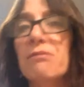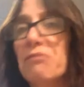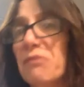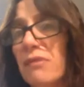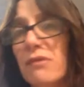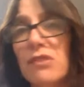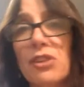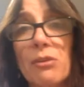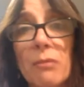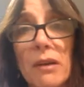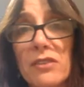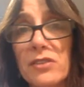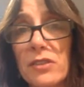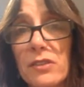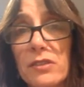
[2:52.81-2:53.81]
your
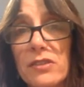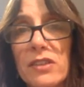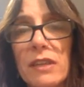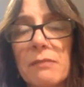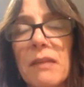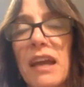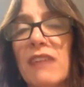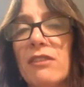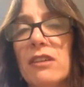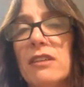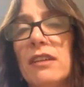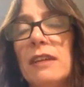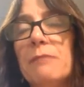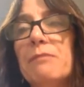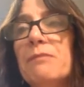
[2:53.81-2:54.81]
muscles,
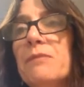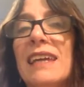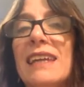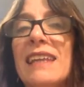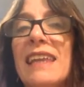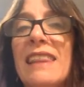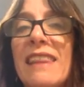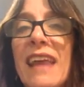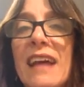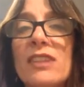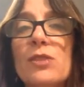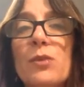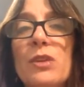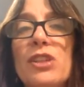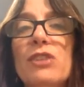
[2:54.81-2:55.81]
everything. And
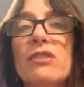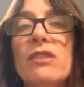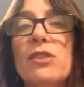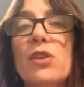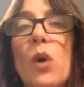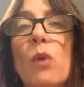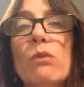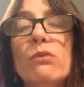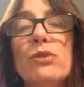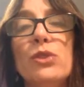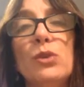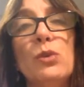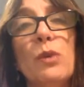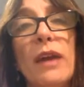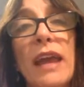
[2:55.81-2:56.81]
that's when you don't
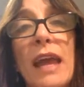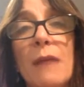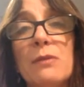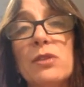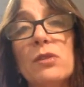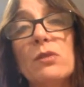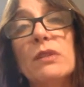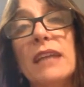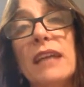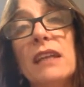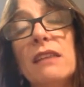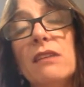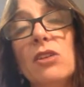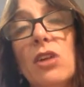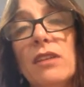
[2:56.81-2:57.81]
do absolutely
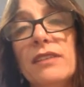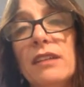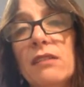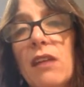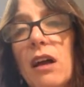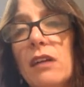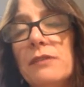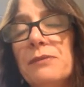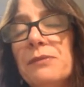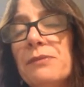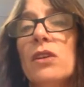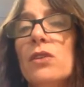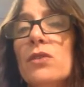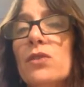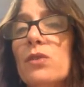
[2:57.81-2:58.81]
anything all day long.
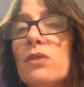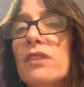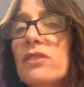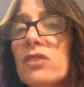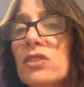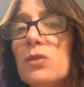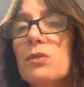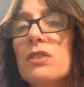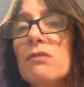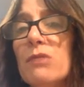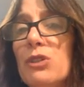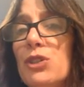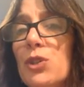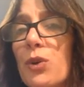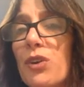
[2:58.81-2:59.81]
So this is where the
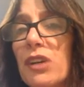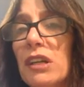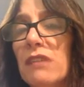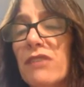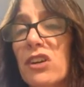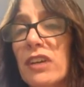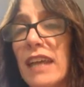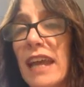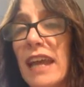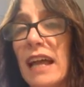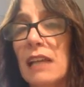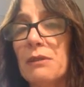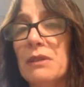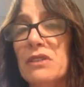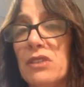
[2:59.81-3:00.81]
majority of our
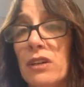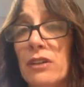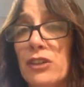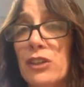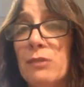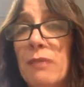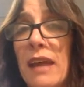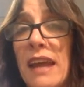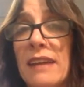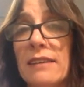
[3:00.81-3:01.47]
calories are spent,